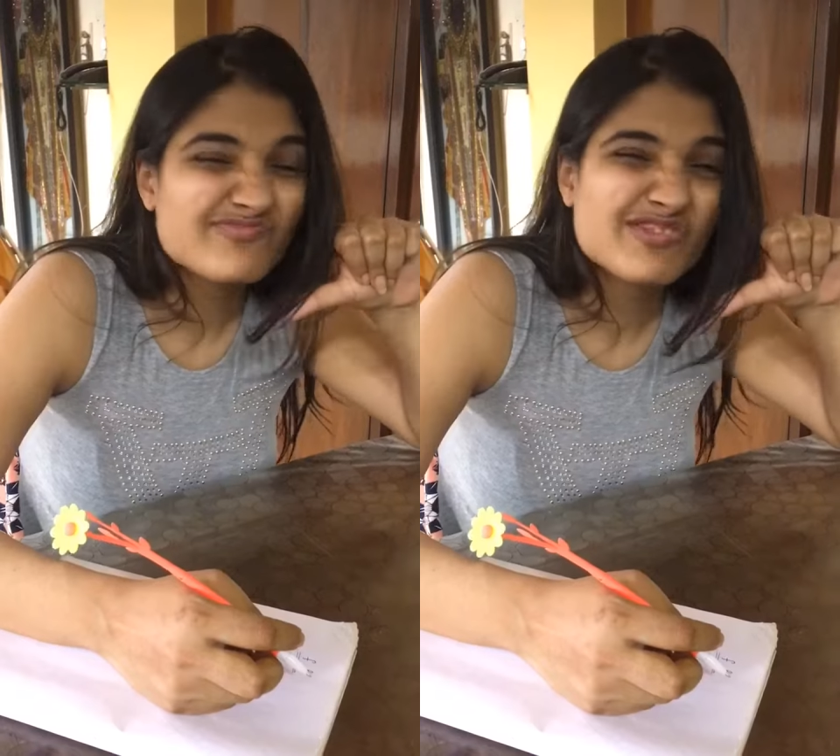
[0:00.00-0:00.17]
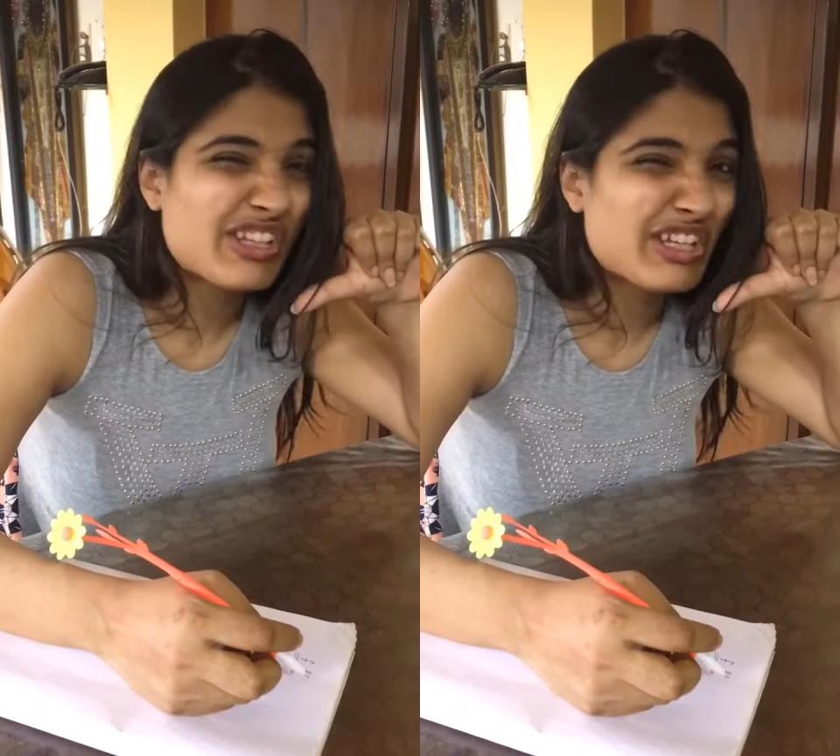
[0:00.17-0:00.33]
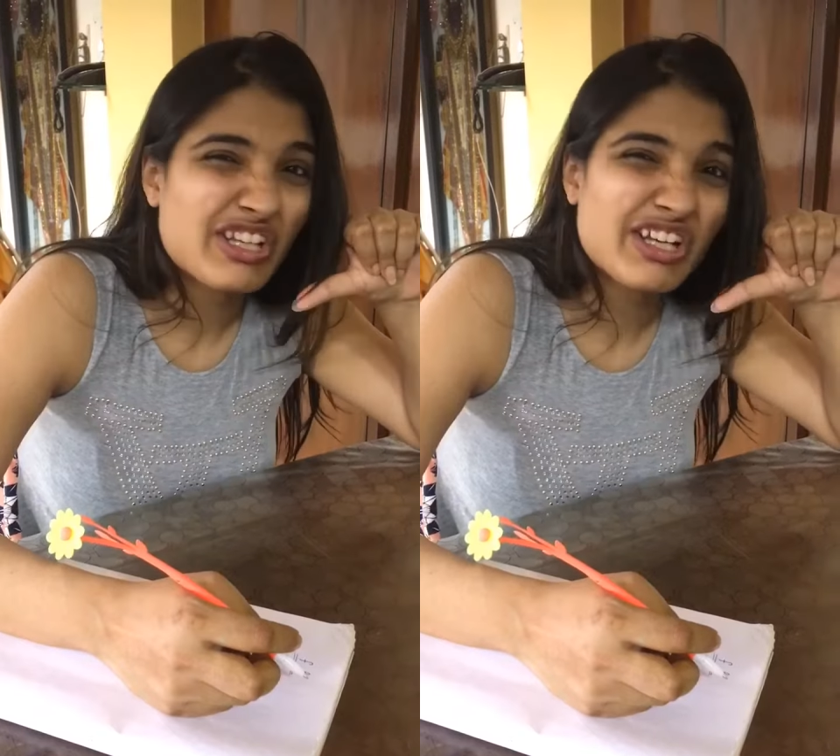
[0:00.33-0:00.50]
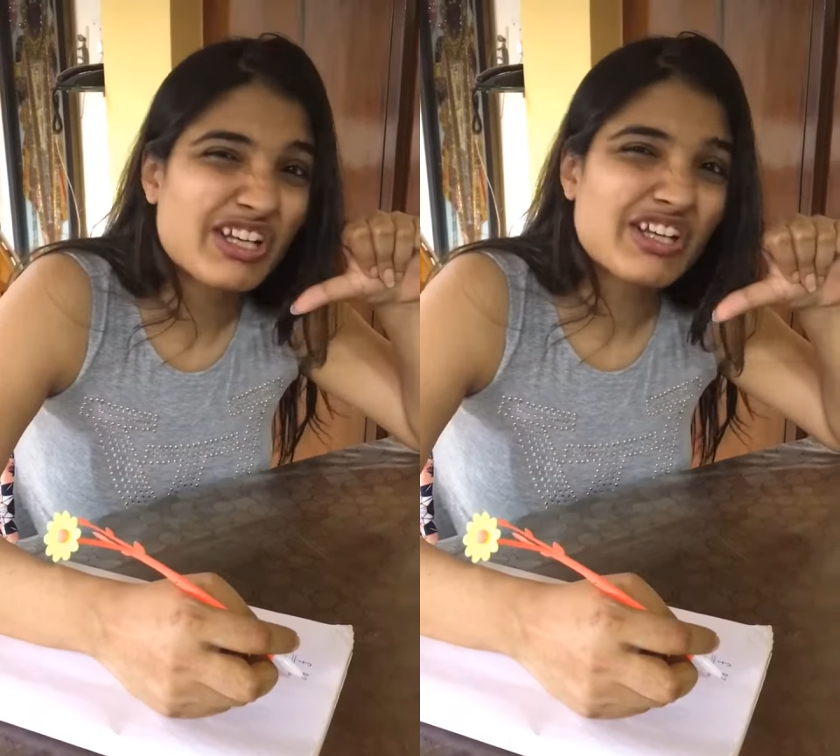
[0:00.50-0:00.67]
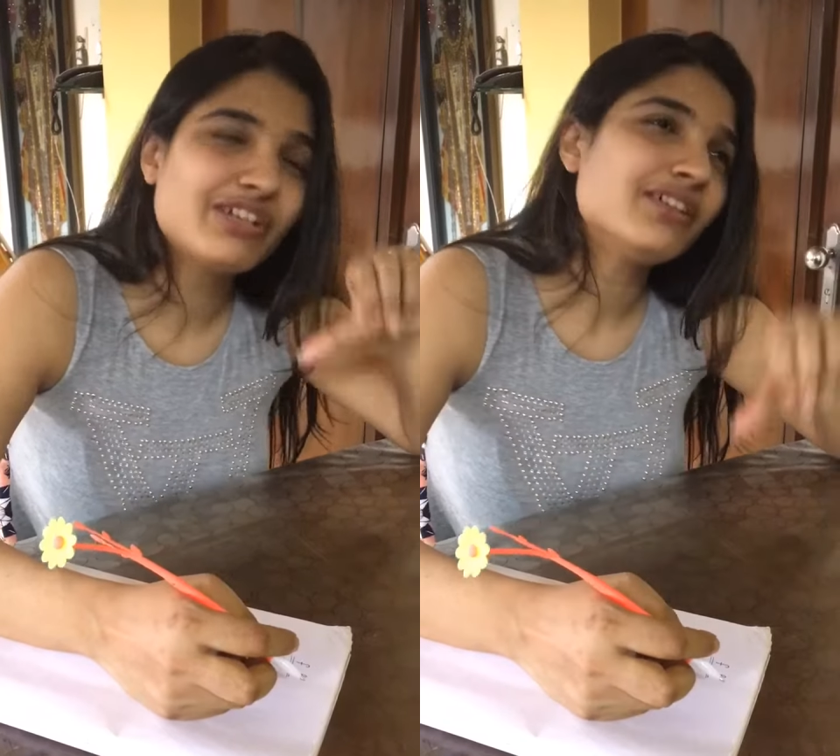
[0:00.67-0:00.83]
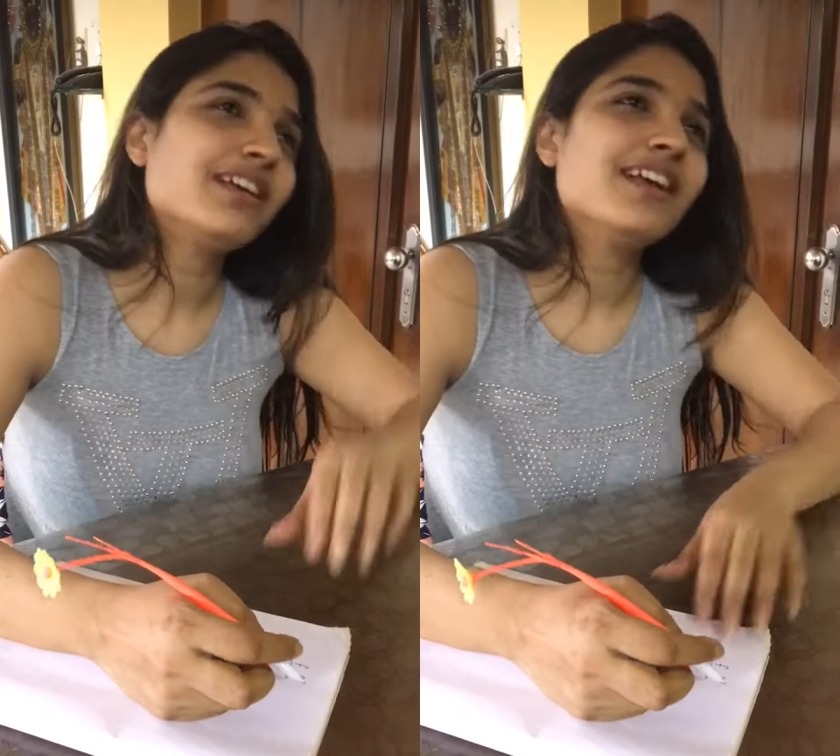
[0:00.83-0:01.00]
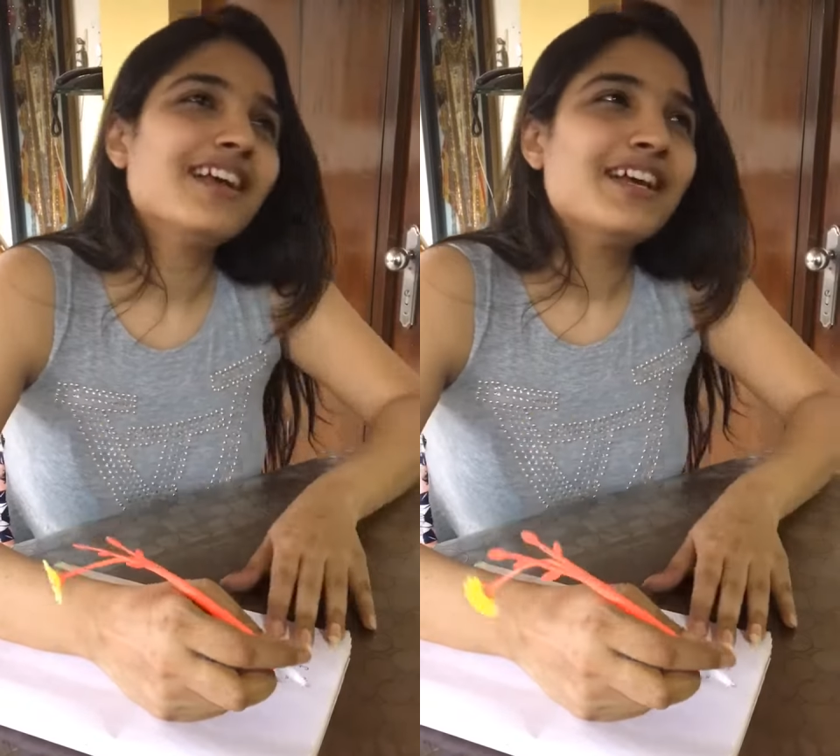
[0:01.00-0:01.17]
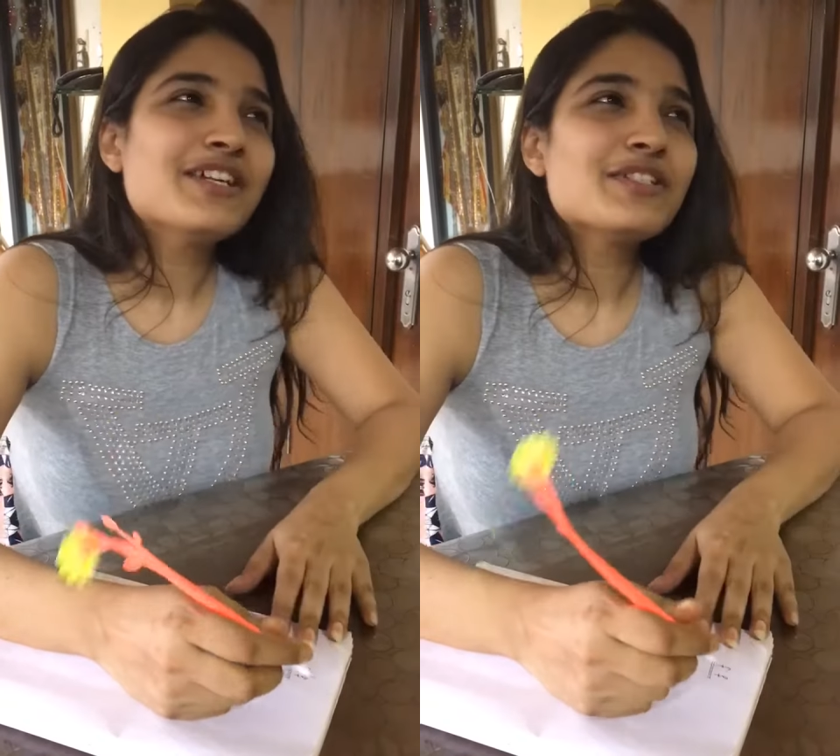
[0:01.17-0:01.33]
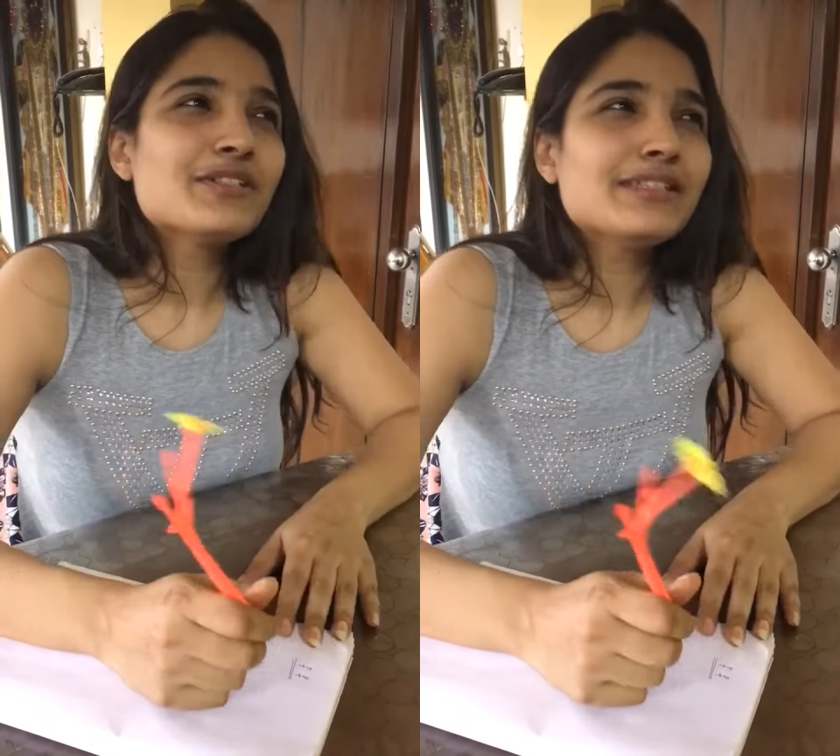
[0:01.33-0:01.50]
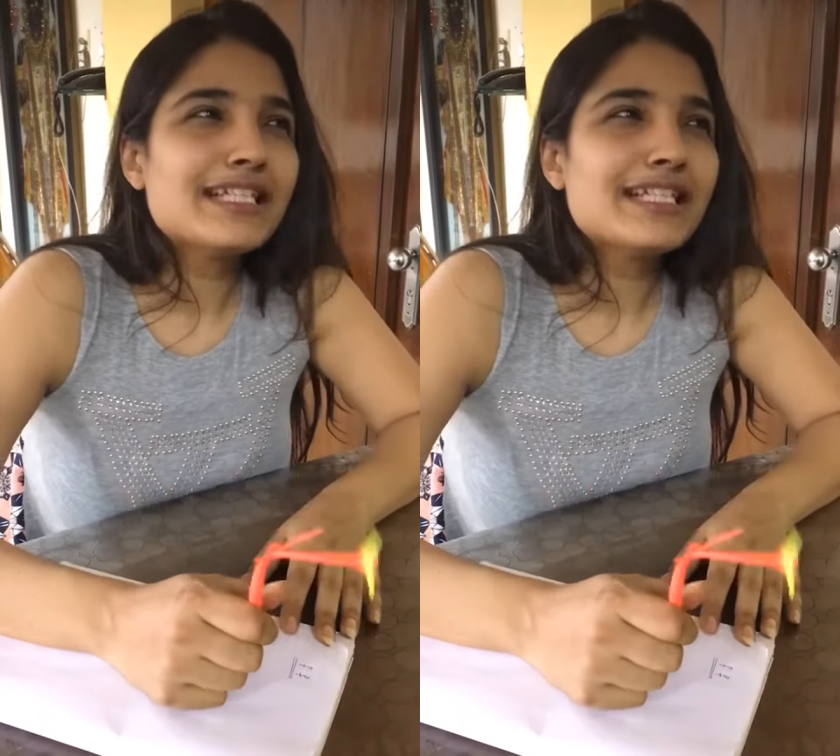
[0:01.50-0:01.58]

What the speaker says: No. So